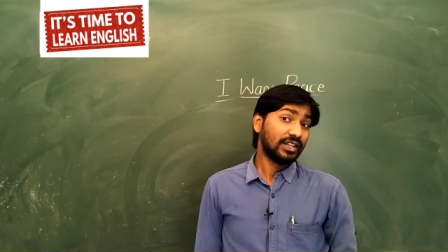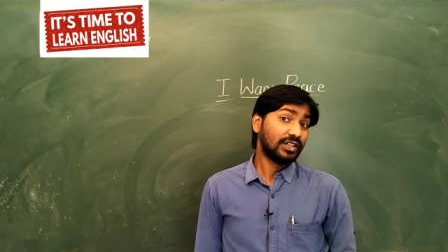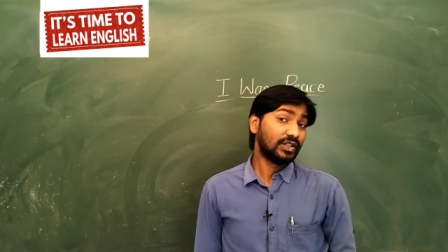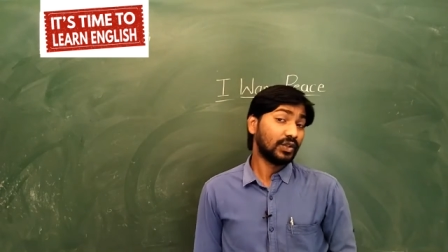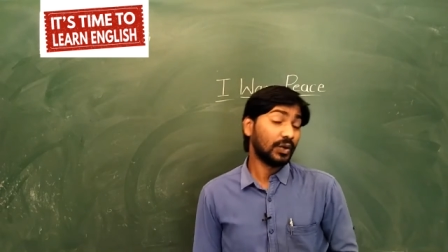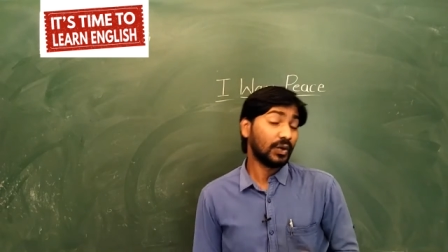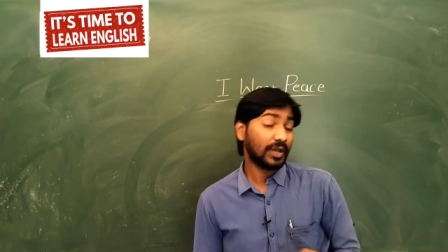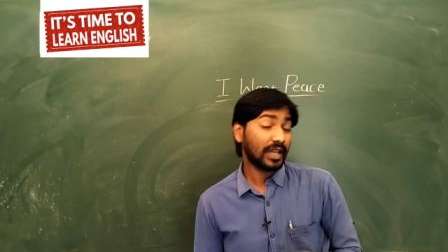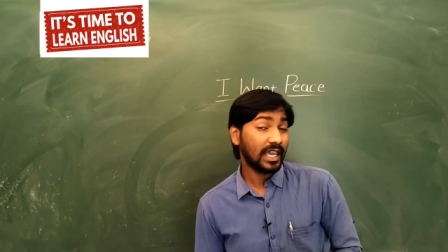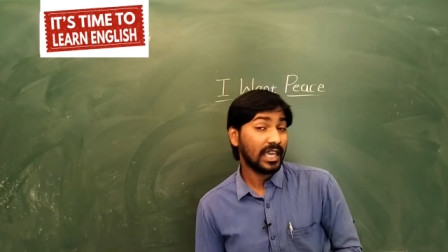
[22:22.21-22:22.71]

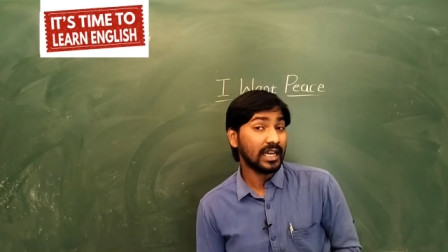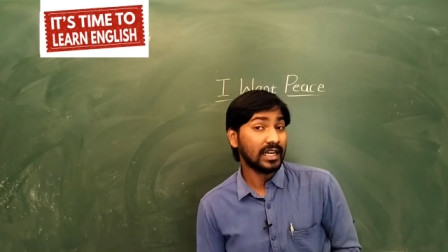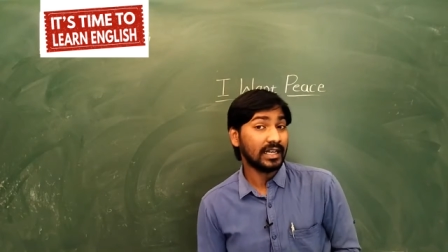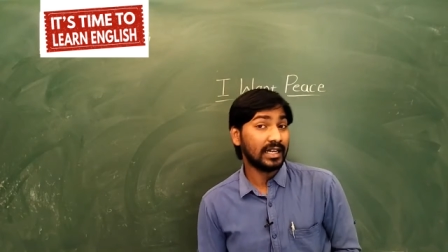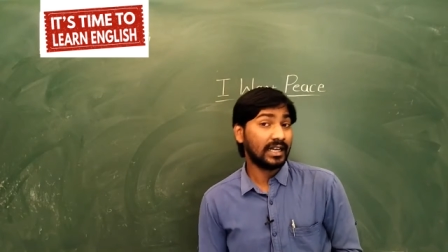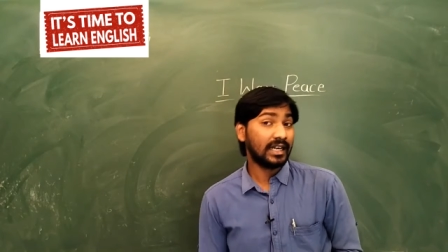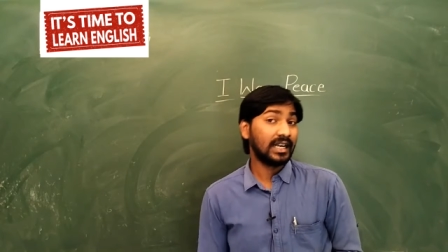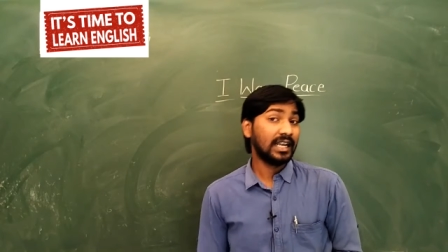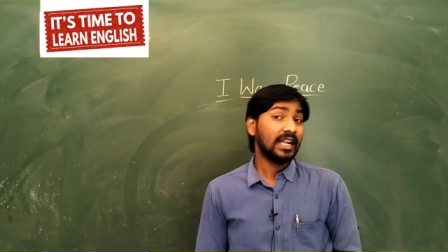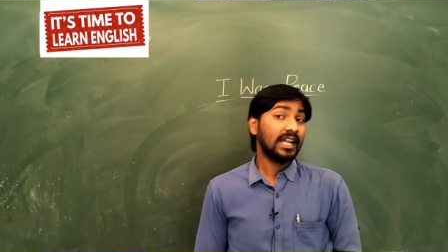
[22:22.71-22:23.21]
So
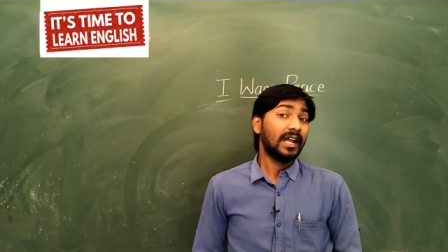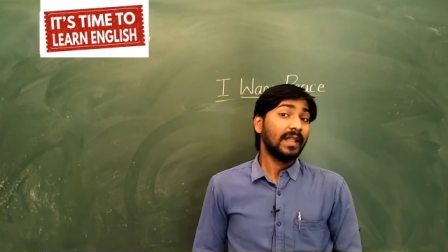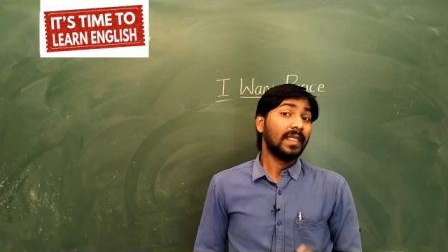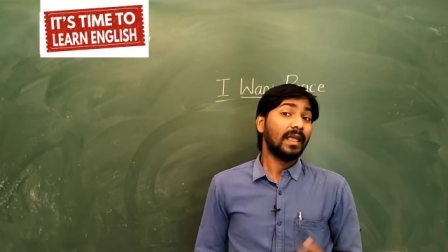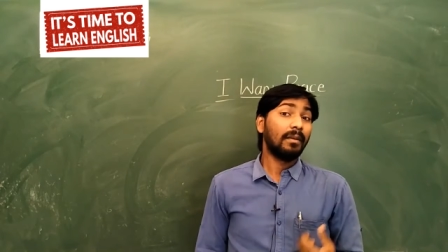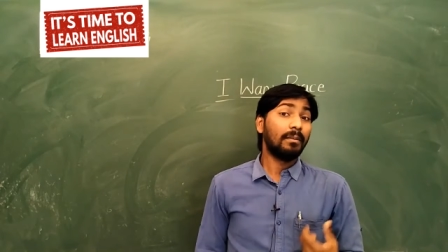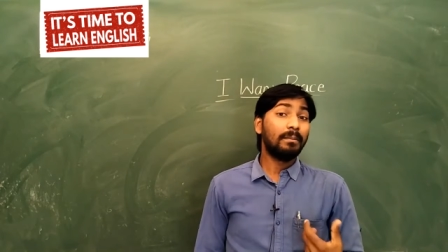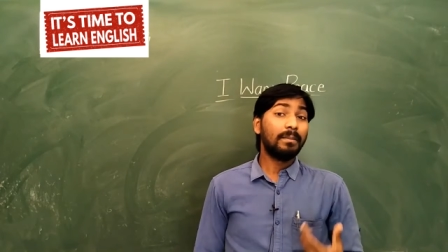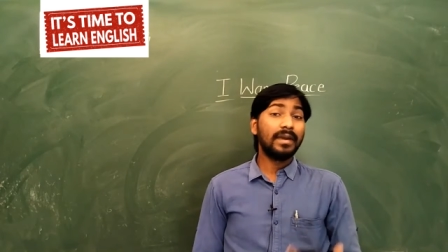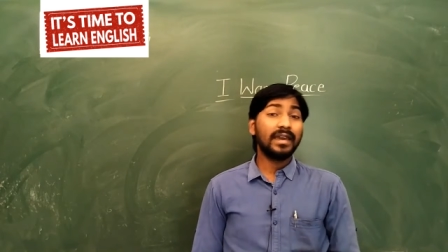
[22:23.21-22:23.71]
here
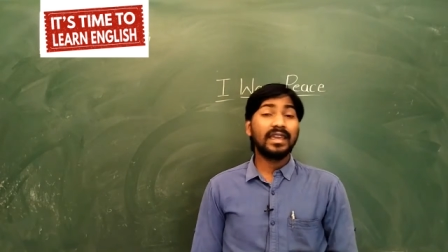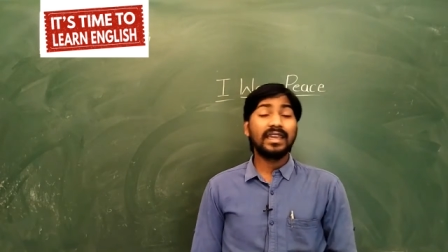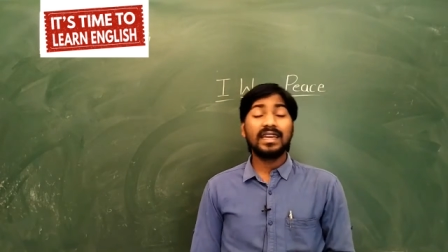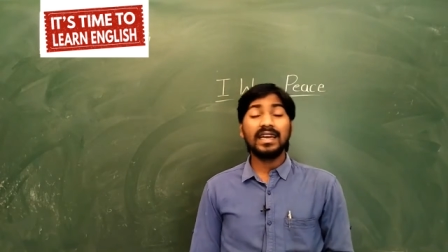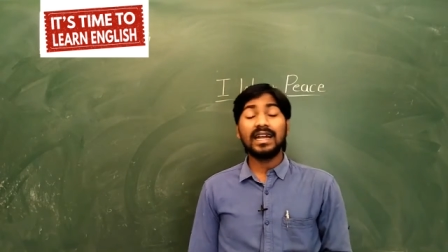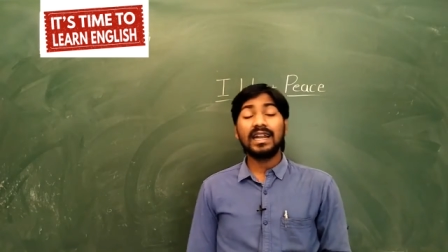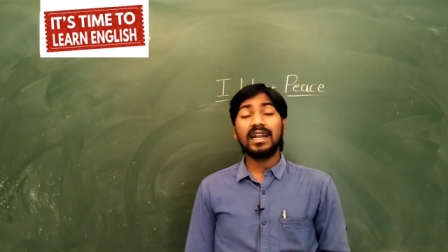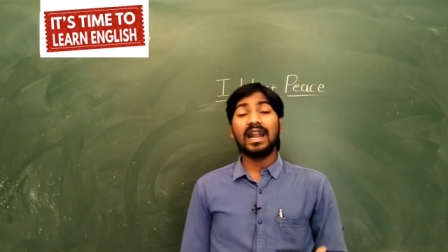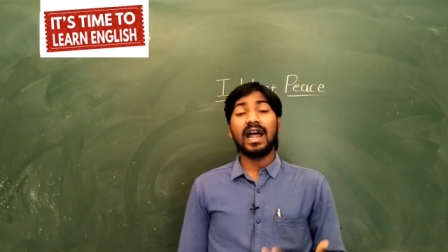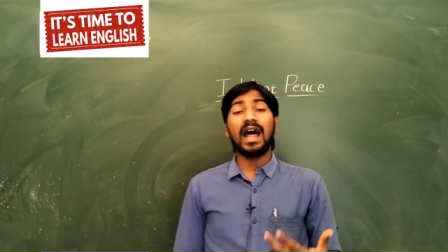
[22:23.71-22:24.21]
the
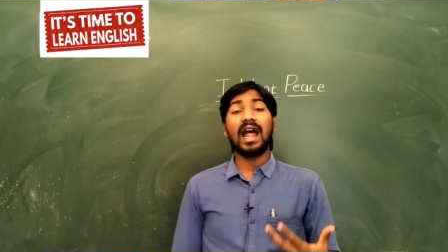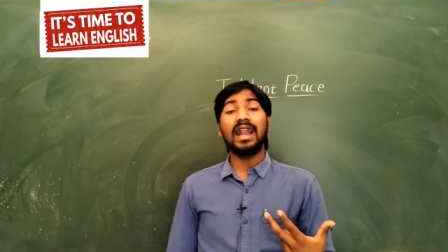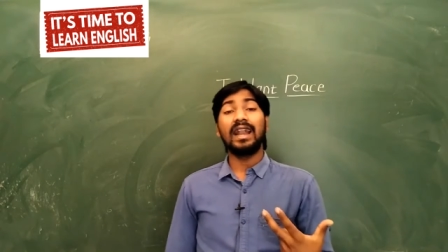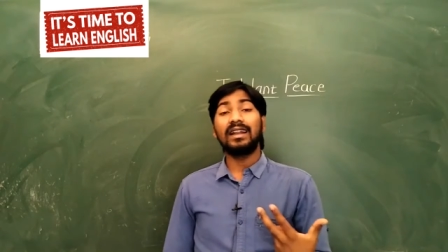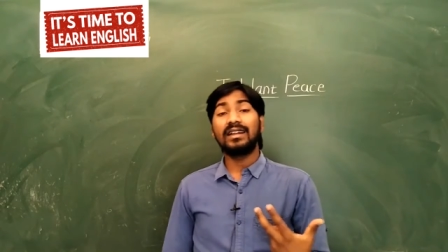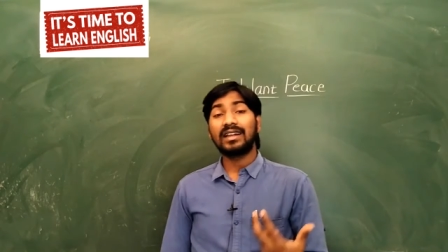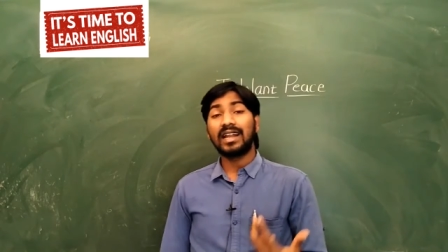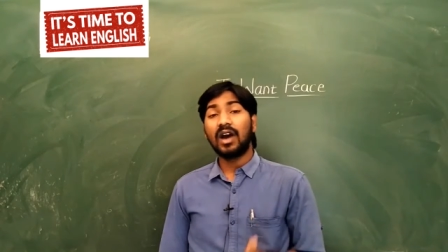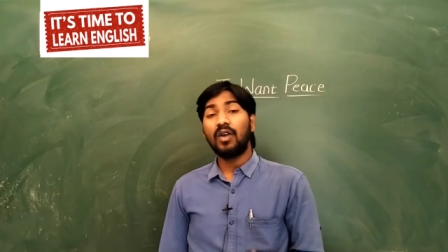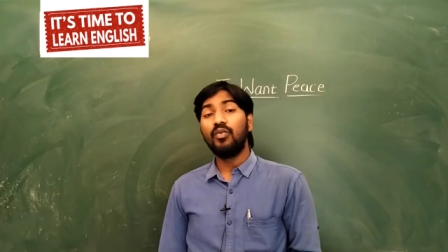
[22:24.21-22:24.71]
bigger
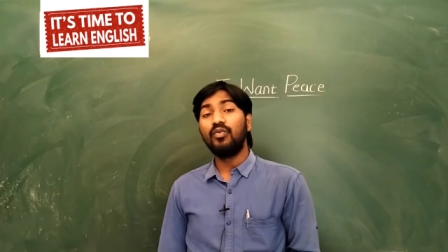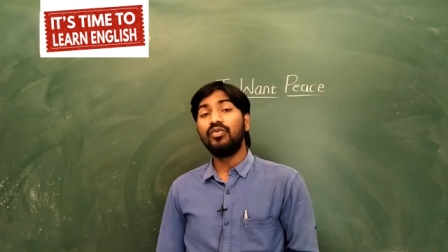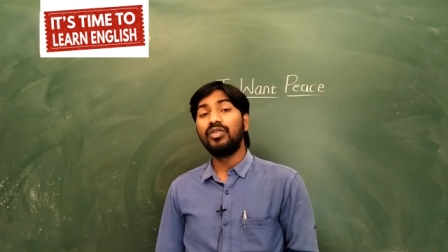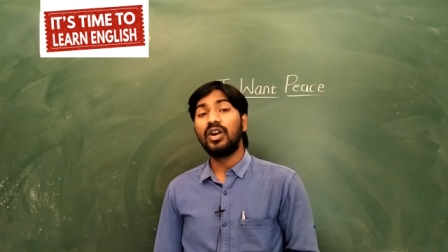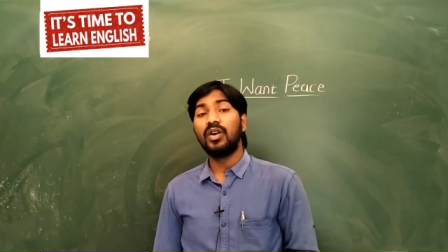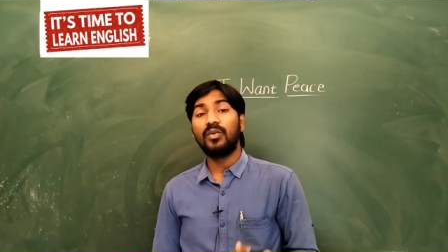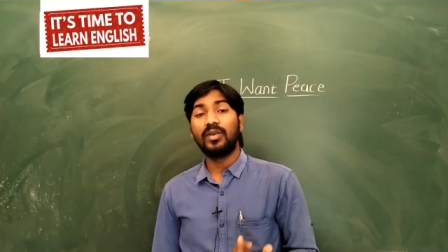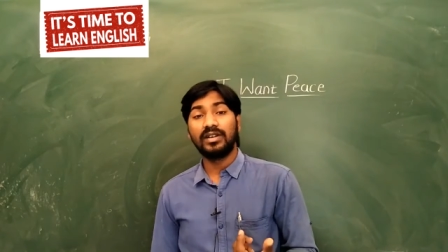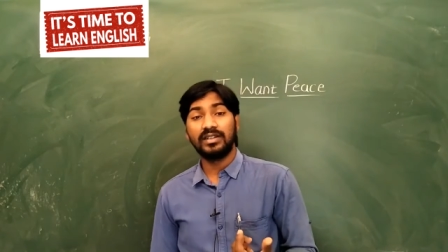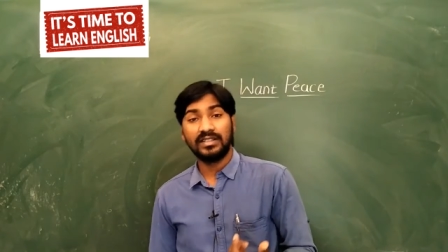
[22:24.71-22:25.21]
and
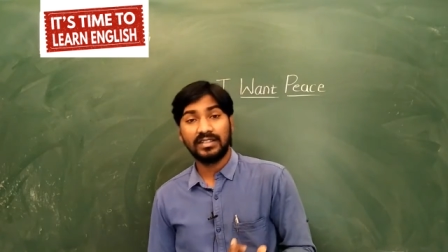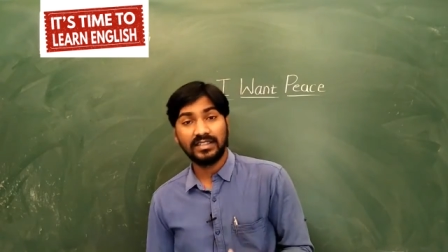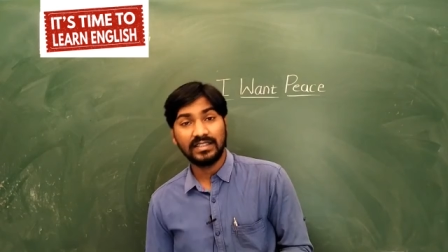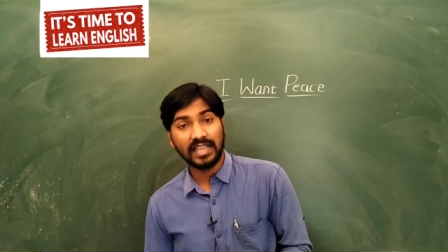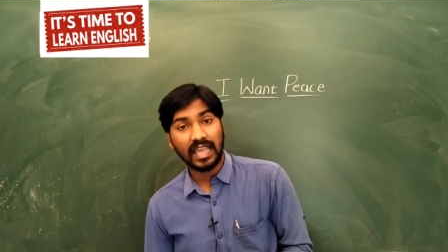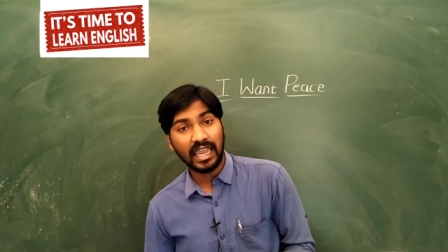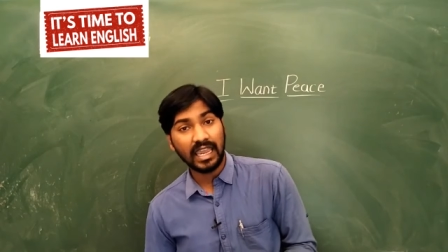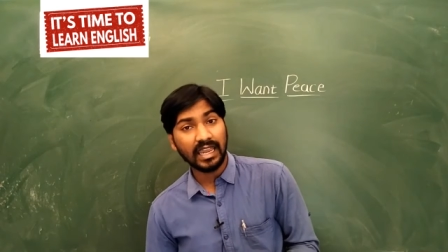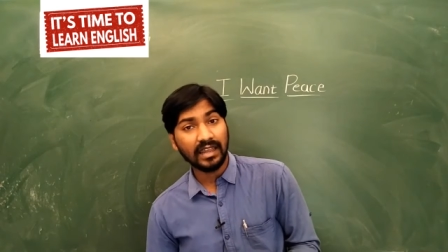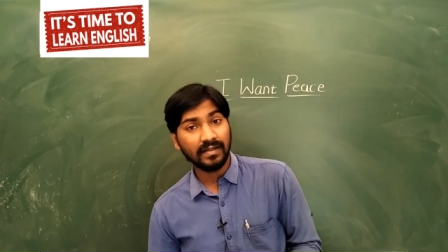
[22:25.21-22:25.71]
rounder one
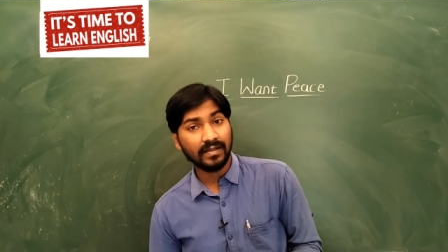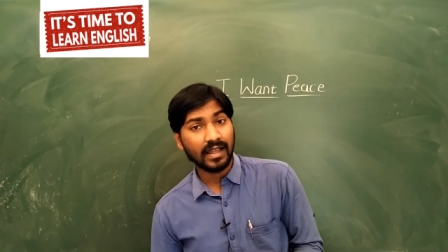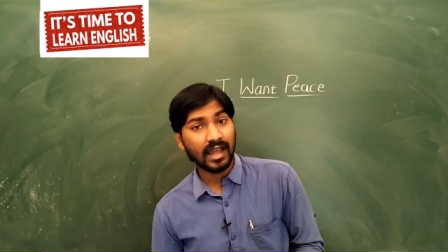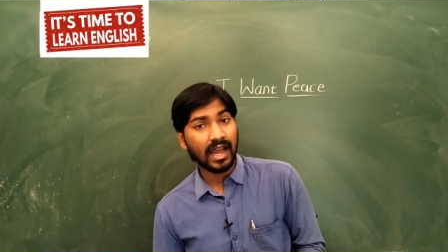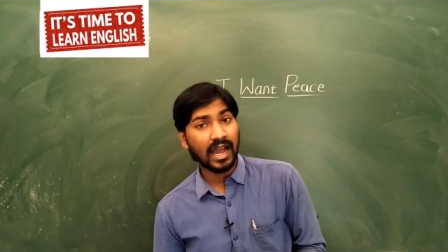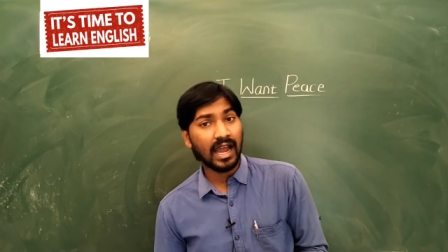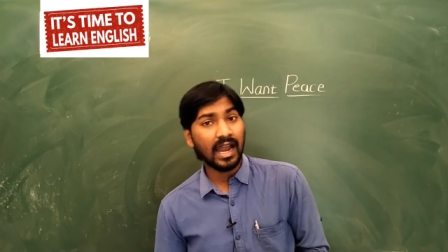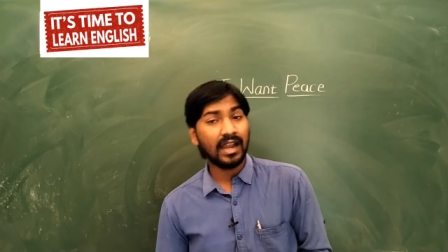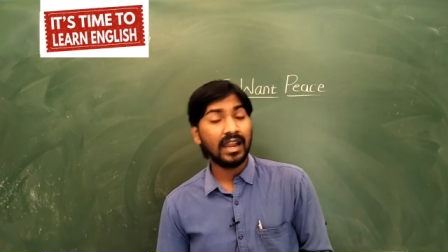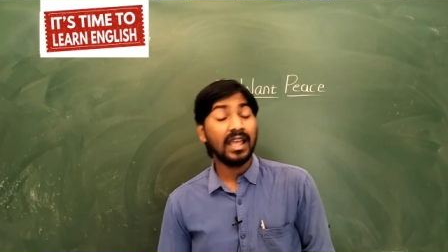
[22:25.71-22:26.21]
saying
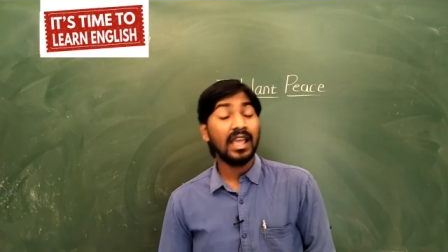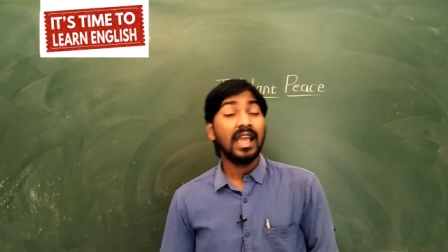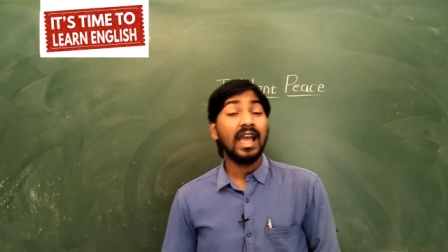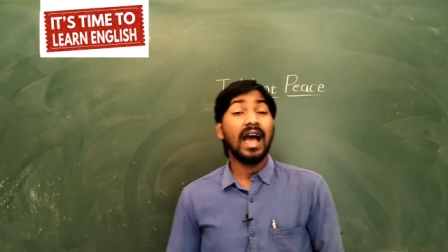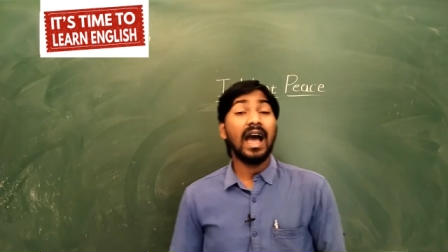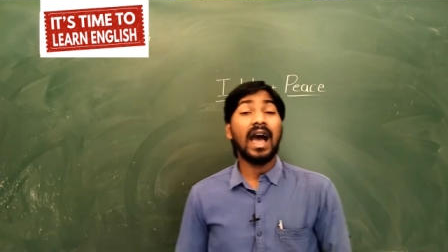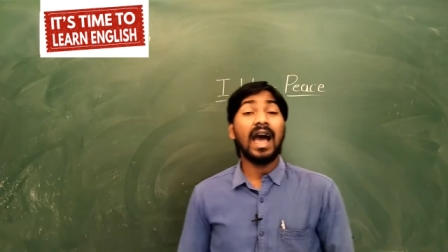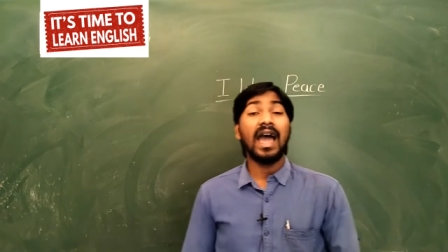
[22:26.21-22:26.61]
that